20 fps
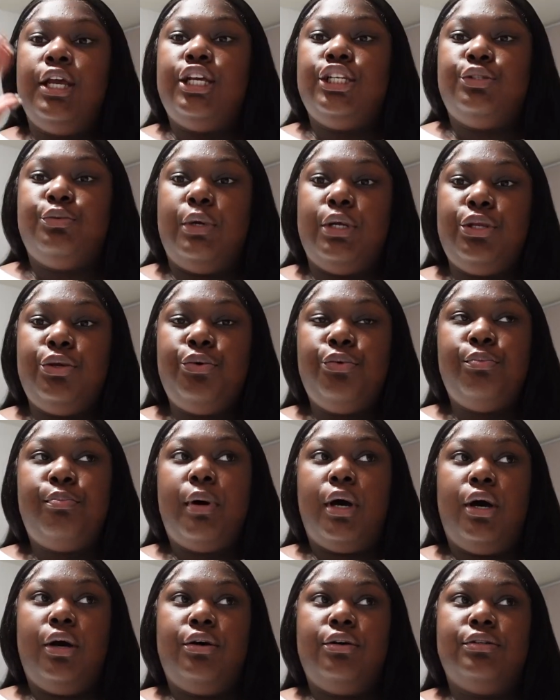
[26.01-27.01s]
It's when you
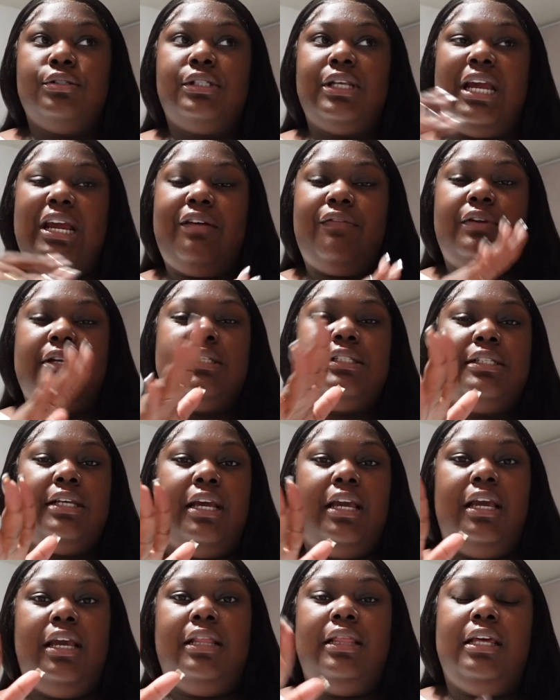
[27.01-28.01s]
post every
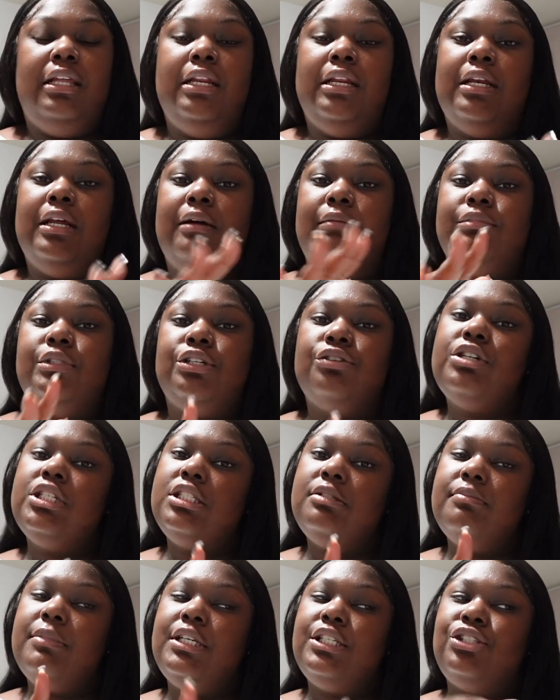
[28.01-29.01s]
day leading up to
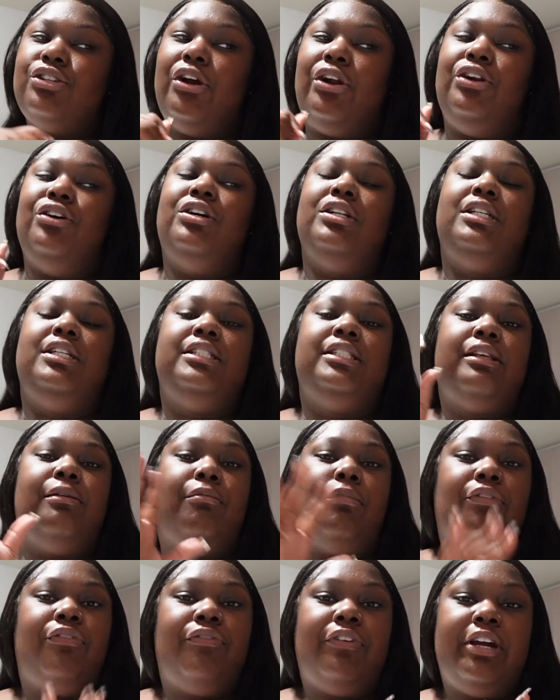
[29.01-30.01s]
Christmas, starting on
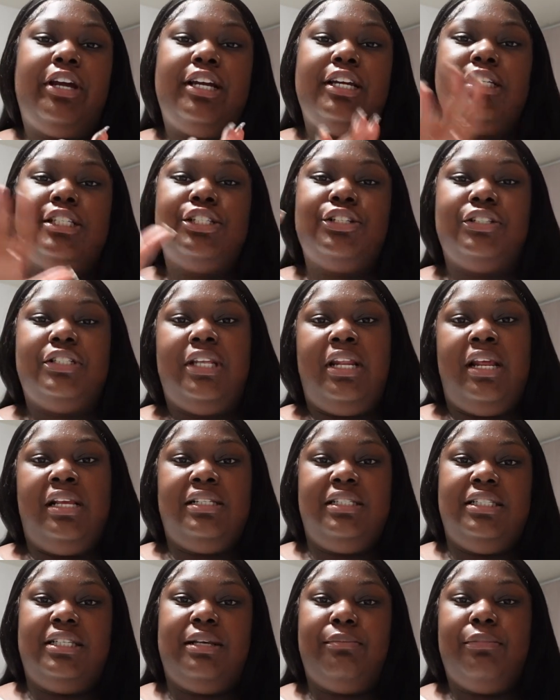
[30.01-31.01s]
December 1st. So
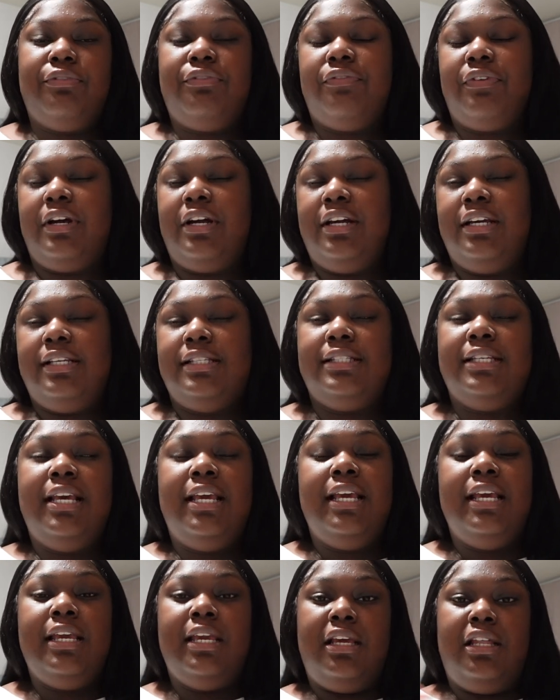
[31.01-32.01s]
today's December 1st,
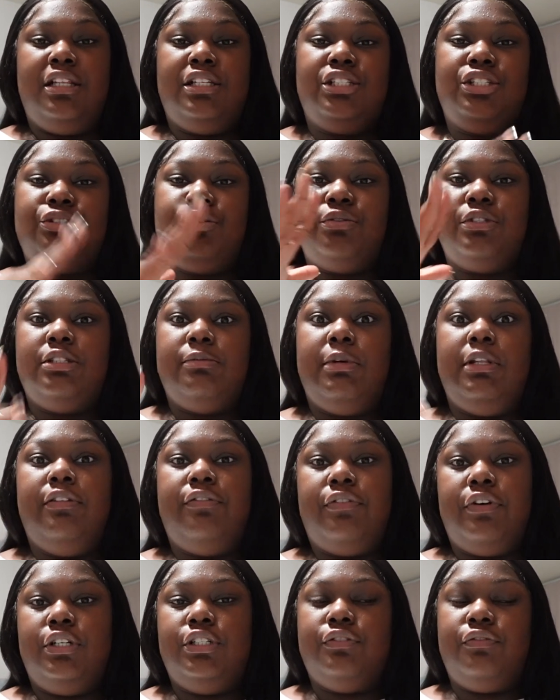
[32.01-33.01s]
and this is going to be the
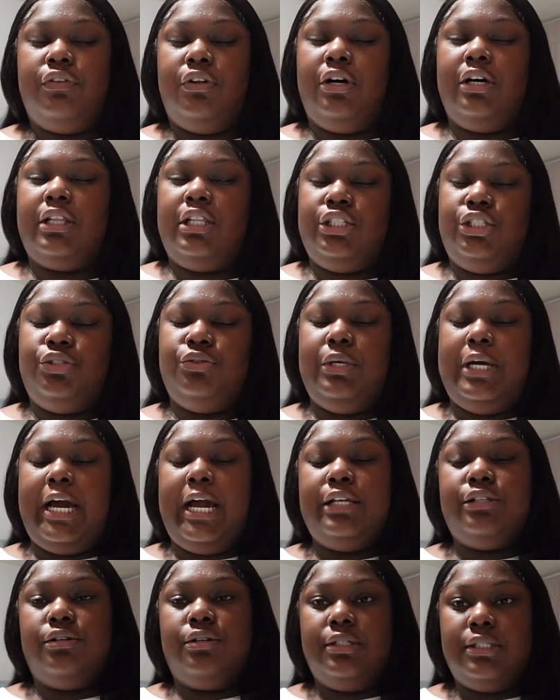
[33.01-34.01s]
first vlog that you
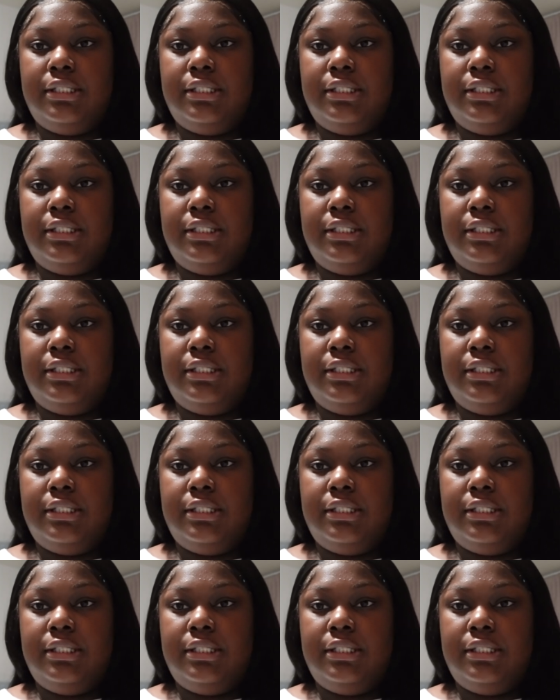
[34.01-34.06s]
guys are